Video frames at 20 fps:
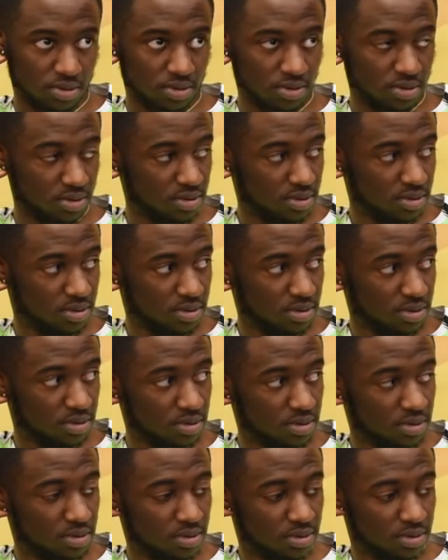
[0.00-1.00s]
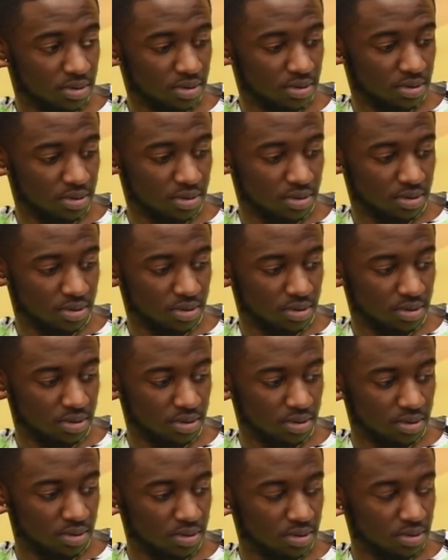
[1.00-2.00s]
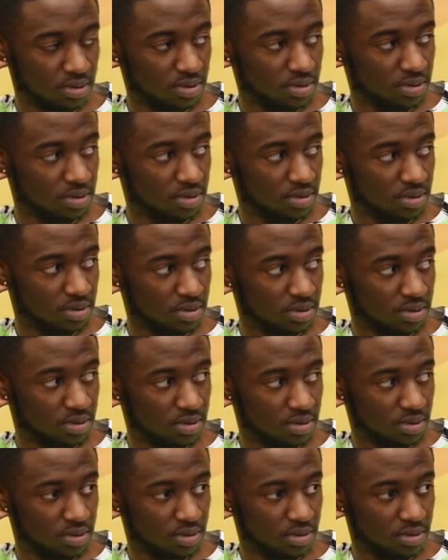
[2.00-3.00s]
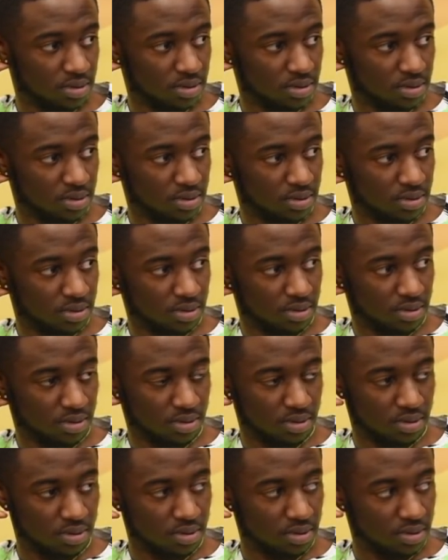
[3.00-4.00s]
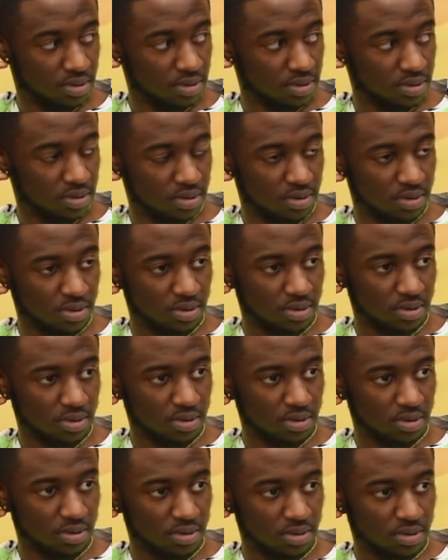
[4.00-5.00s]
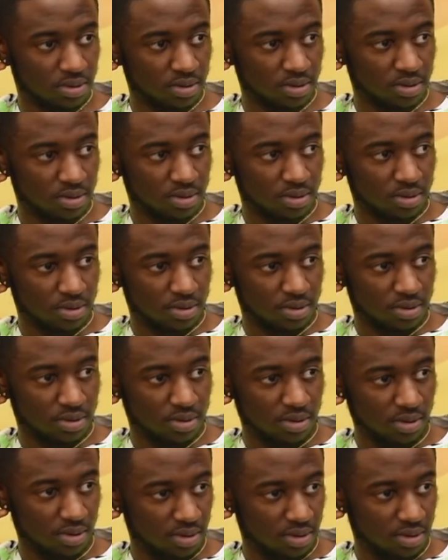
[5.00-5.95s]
The person shown says nothing.